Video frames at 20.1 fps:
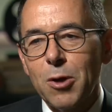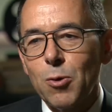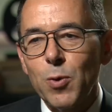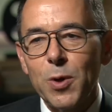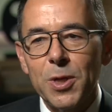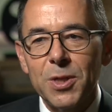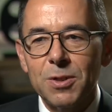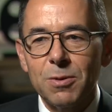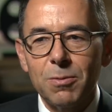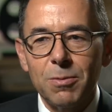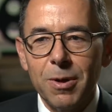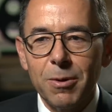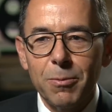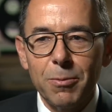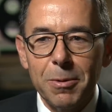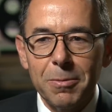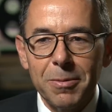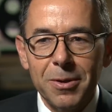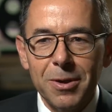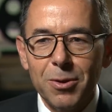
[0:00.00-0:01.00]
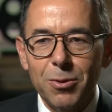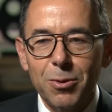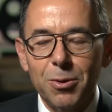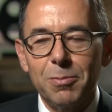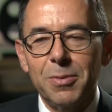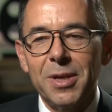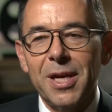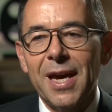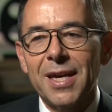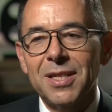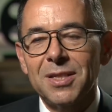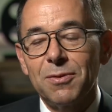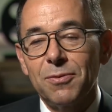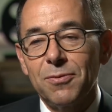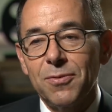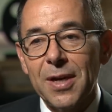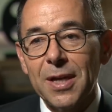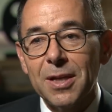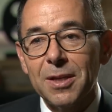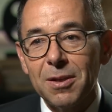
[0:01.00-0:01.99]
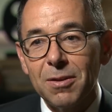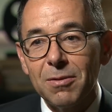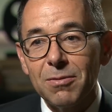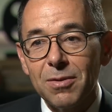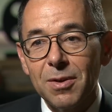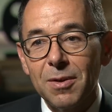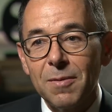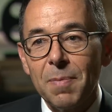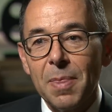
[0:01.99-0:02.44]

no reason why women couldn't be as effective,